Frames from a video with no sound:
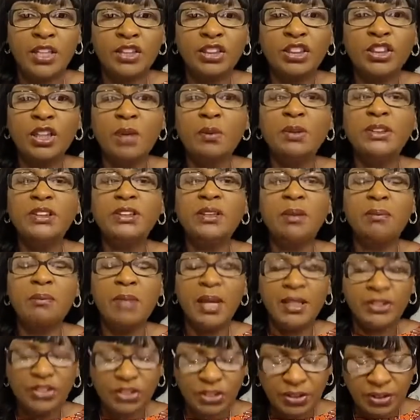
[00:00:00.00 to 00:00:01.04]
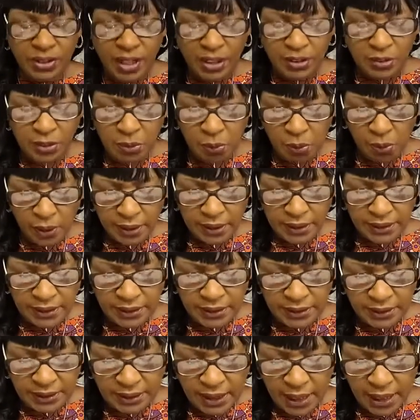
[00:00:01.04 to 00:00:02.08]
Show us the measures that you want
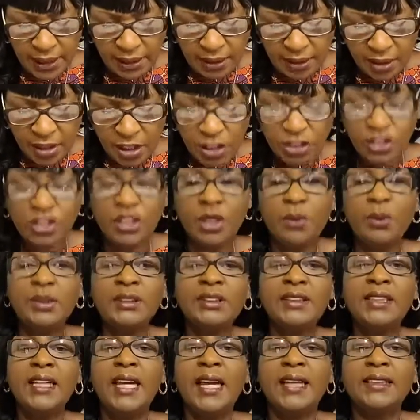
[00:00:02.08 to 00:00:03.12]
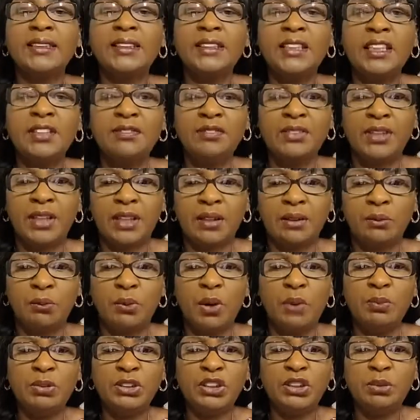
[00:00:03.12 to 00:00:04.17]
us to take. Show us the activity,
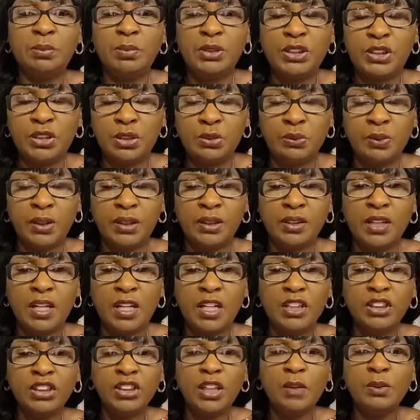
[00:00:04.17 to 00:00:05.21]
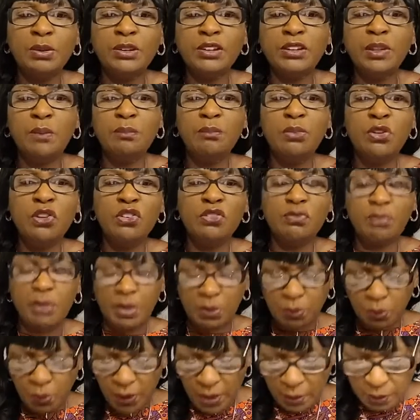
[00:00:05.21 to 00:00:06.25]
what we should be doing. Show us the
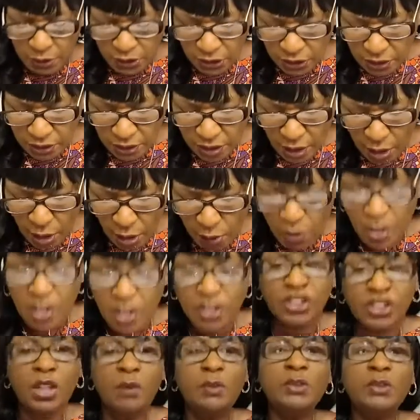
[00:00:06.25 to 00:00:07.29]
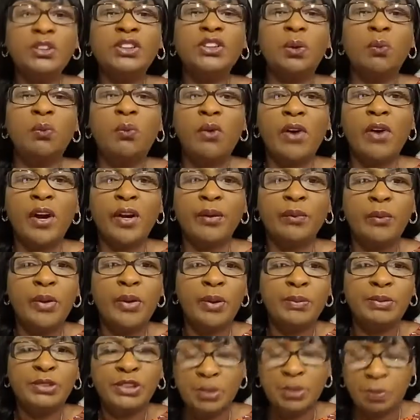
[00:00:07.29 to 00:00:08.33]
movement, where we should go. Show us the work,
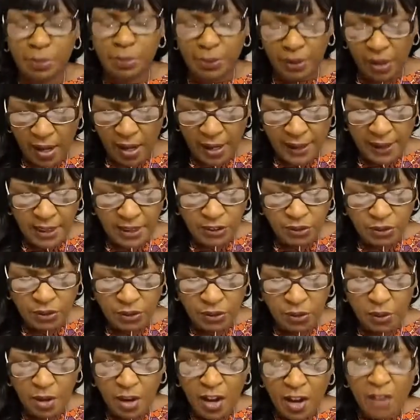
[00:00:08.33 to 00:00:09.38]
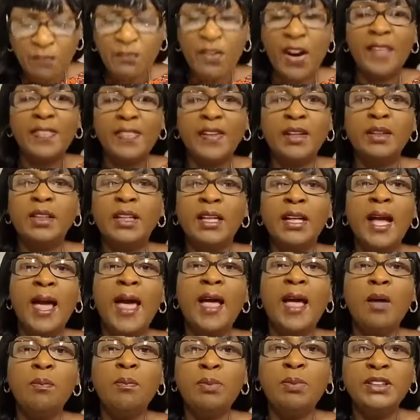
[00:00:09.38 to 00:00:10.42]
where we should put our hands to. Father,
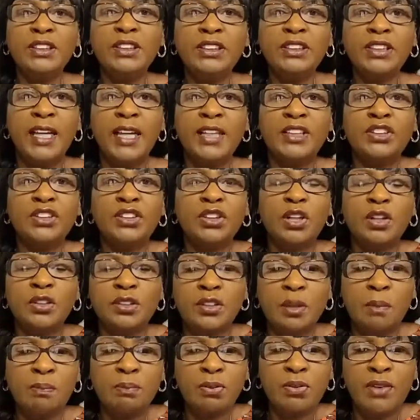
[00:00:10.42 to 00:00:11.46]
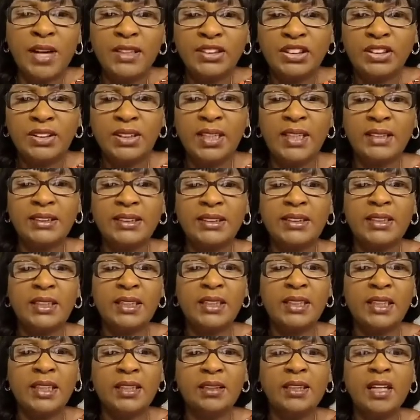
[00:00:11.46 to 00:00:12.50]
help us to exert the pressure that's
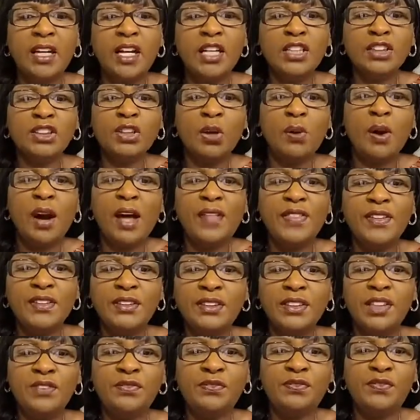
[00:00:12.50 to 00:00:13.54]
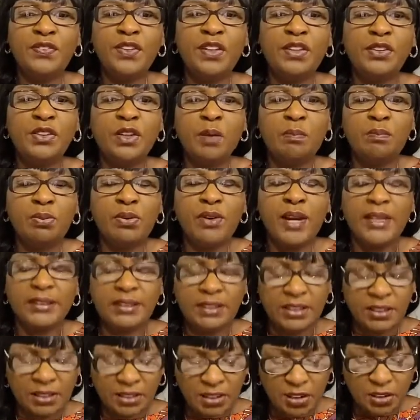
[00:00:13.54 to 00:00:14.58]
needed so others can feel your
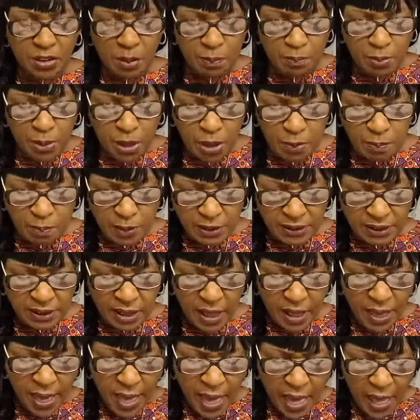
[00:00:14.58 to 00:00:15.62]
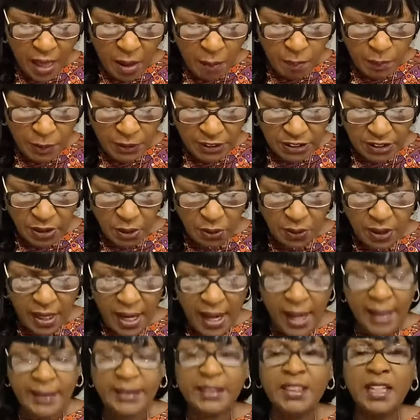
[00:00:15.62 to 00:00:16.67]
presence and your purpose. Help us, oh
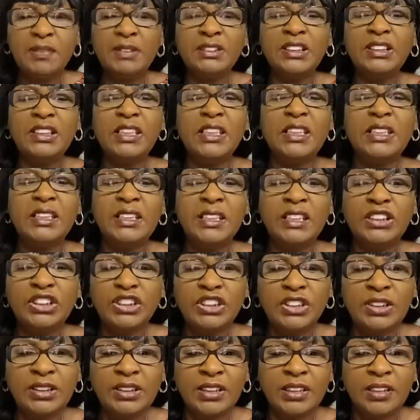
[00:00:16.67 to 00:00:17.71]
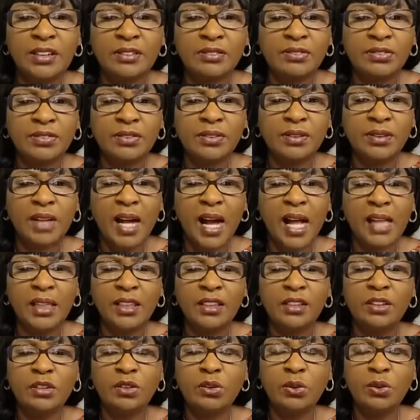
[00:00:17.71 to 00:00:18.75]
God. Give us the initiative.
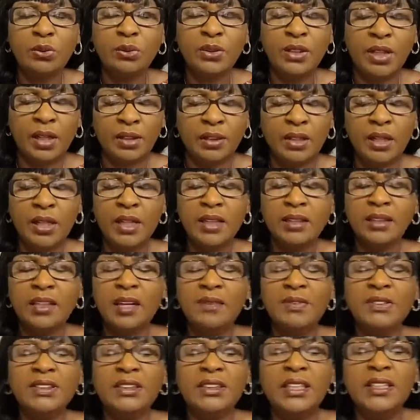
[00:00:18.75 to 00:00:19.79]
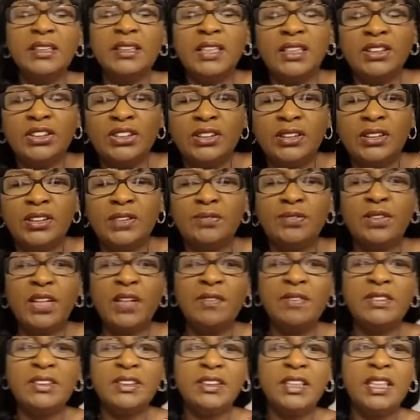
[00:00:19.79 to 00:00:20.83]
Hallelujah. Give us initiative.
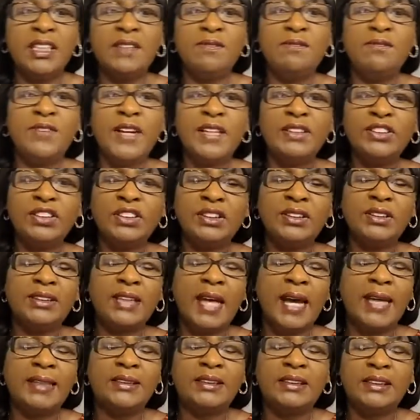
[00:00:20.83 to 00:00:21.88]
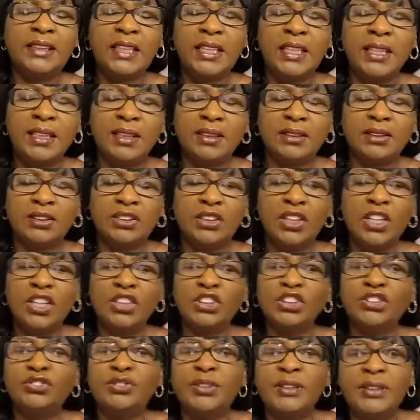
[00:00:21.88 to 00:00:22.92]
Give us inventions, ideas,
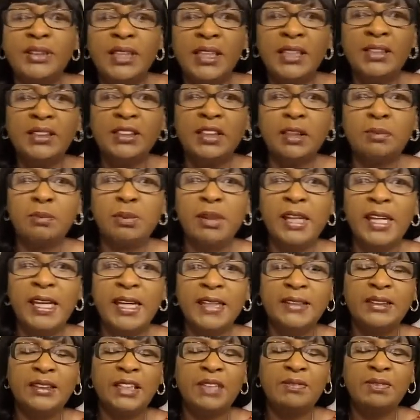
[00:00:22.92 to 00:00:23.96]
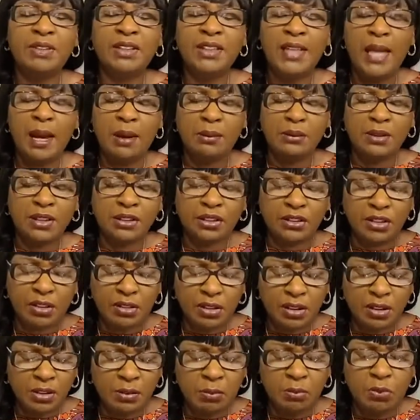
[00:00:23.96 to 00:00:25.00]
strategic plans, even now in this
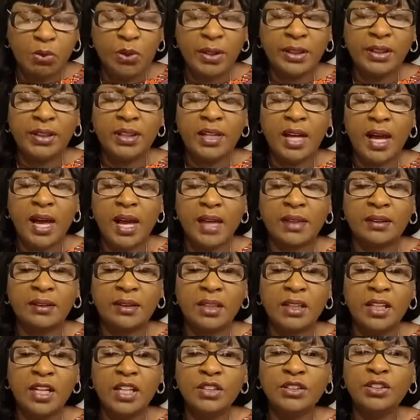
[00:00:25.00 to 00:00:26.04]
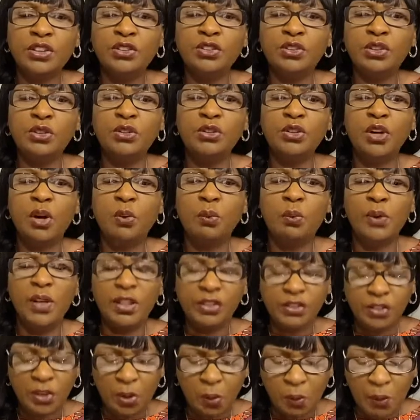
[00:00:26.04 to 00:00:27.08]
early morning, God, to do your
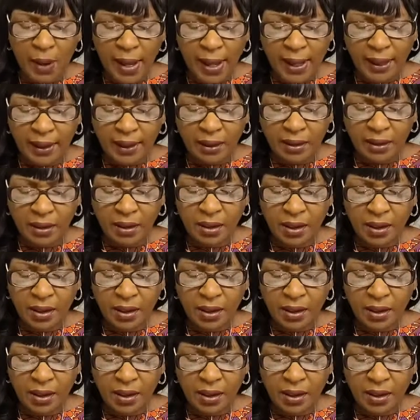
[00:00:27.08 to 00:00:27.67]
will, your way.